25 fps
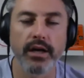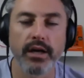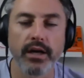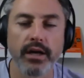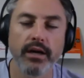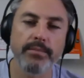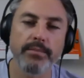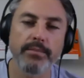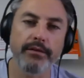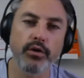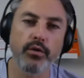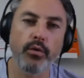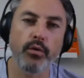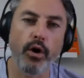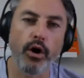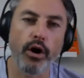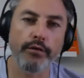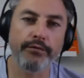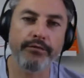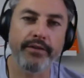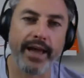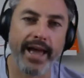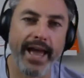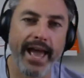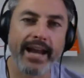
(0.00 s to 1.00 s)
but if you
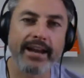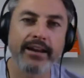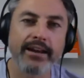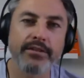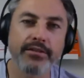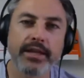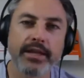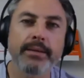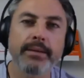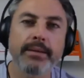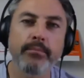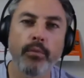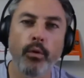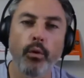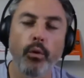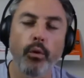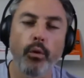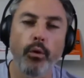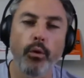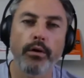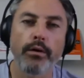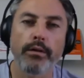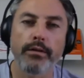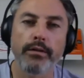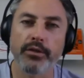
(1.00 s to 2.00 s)
offer anything
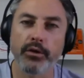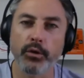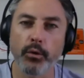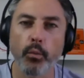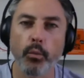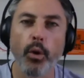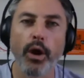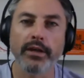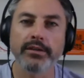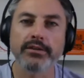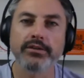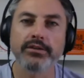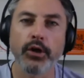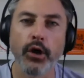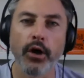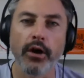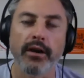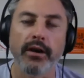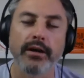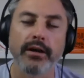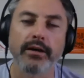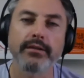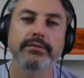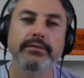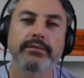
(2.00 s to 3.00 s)
more than
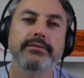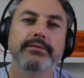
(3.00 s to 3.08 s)
$1,